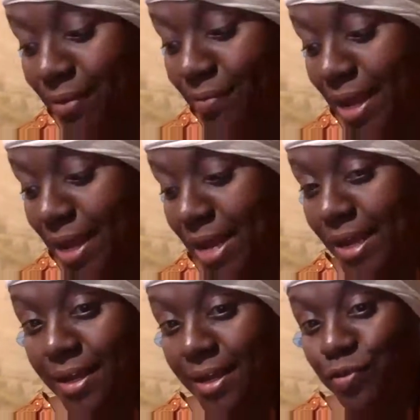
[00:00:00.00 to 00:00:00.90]
Of course, it's not
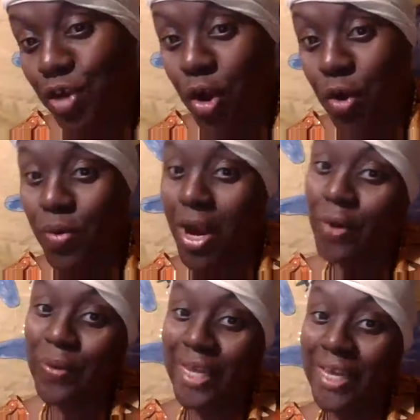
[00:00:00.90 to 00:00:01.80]
my music. To
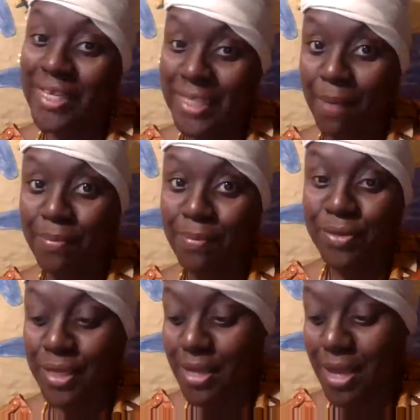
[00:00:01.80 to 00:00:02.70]
play